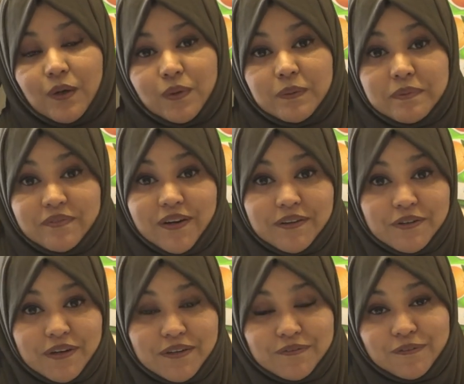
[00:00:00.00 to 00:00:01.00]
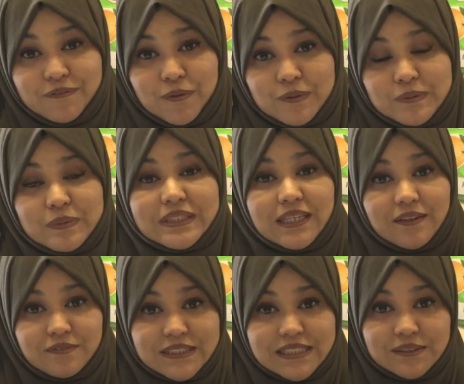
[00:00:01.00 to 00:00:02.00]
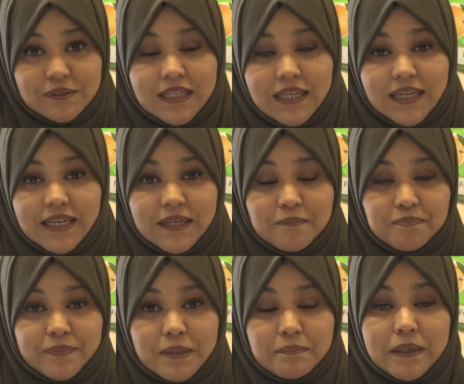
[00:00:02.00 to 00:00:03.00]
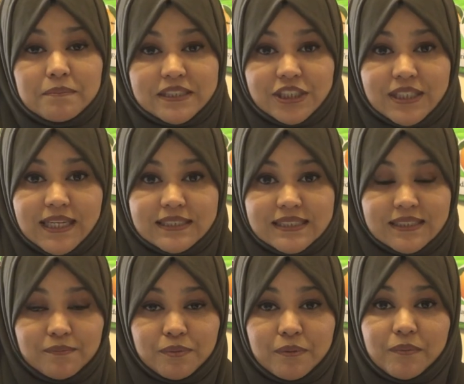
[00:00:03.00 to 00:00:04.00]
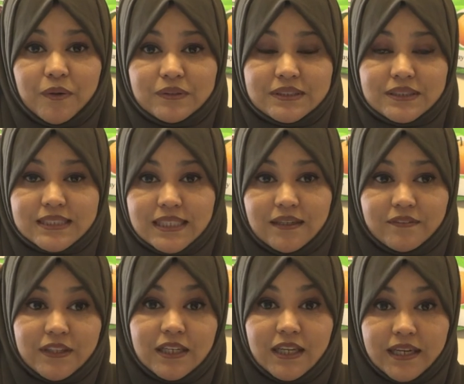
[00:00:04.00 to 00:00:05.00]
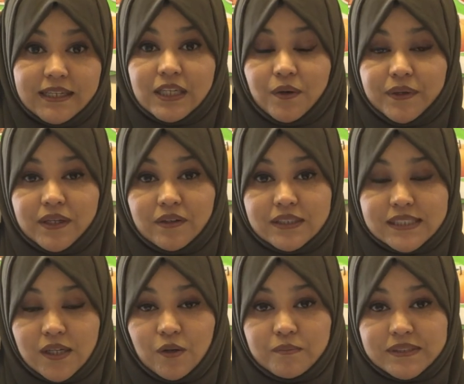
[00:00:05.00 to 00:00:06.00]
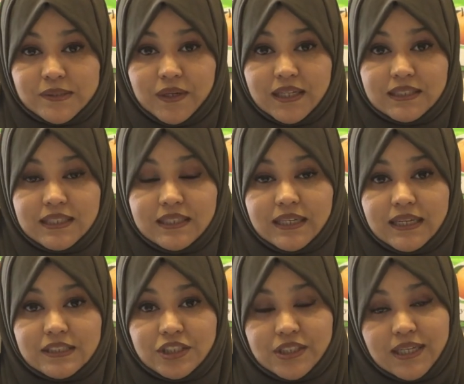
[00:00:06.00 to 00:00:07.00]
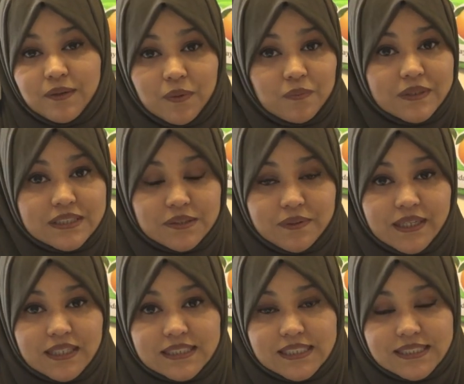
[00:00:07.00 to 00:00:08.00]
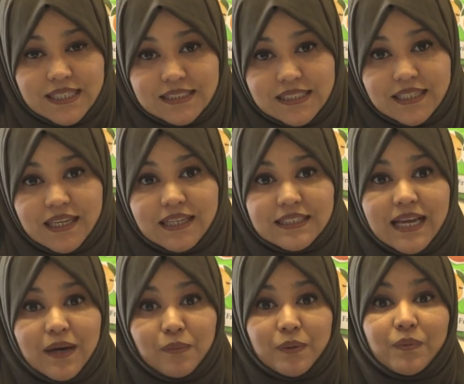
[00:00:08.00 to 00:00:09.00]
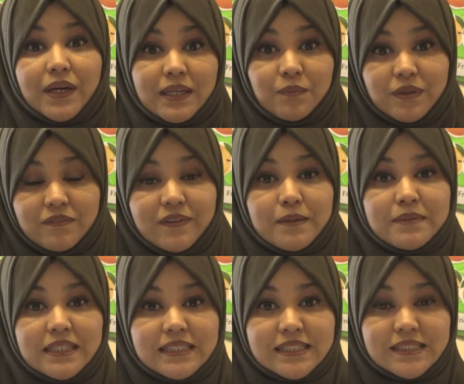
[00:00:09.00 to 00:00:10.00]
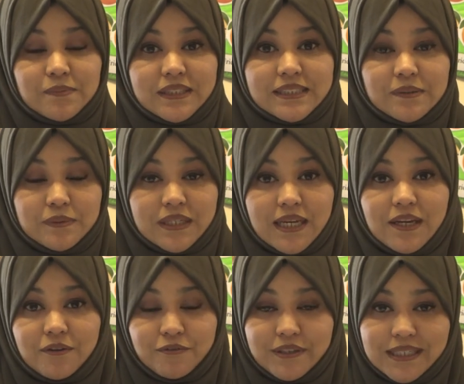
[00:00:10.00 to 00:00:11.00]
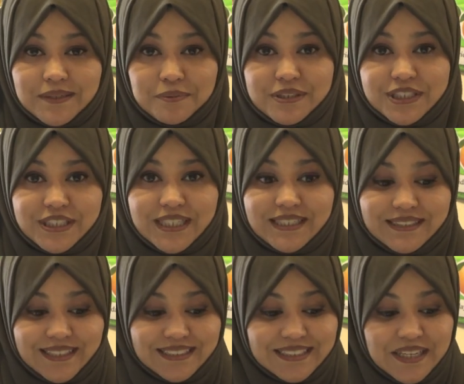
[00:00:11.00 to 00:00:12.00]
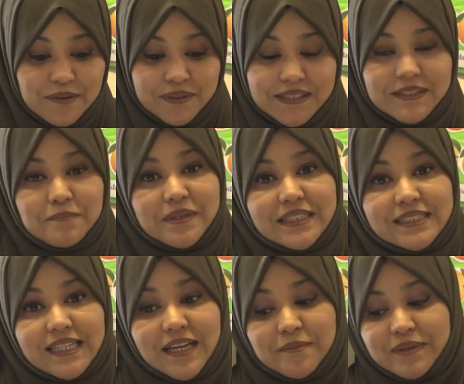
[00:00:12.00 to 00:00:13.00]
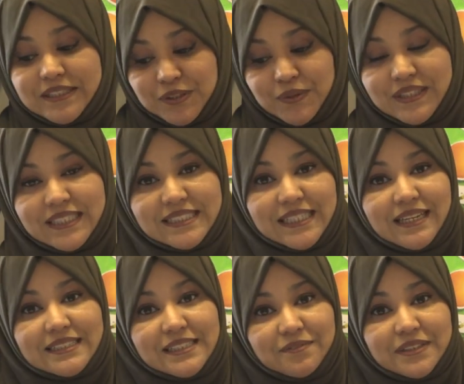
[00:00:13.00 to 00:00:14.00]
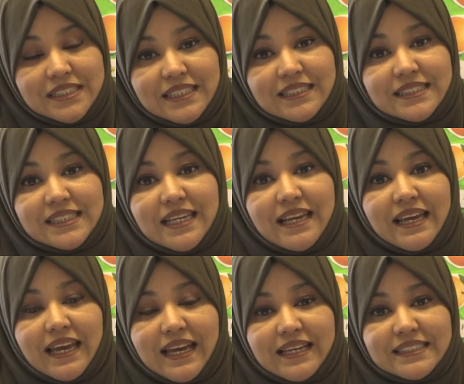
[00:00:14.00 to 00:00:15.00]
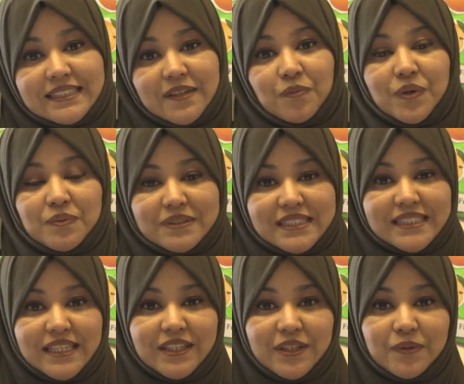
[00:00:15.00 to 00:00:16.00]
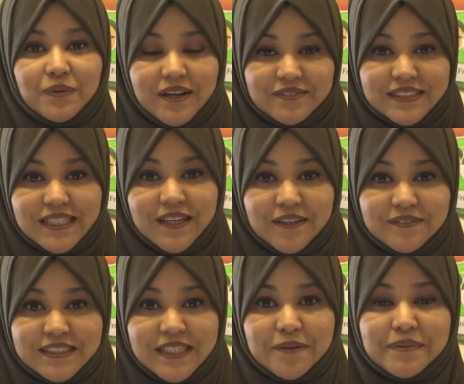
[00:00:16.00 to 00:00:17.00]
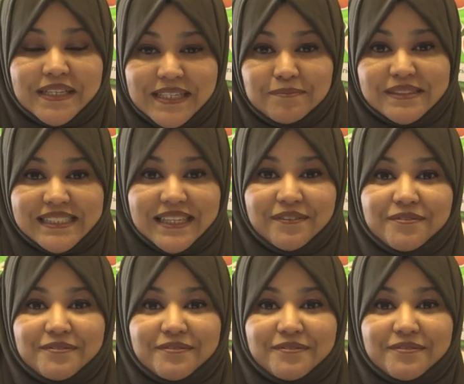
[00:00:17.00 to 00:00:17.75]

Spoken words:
we'll be very grateful for. We would love to publish that and promote the learning going on at home as well, and share what we're doing as a setting and how we're working with families as well. So we really appreciate that. But in the meantime, enjoy these activities, and we will see you after half term. Keep safe.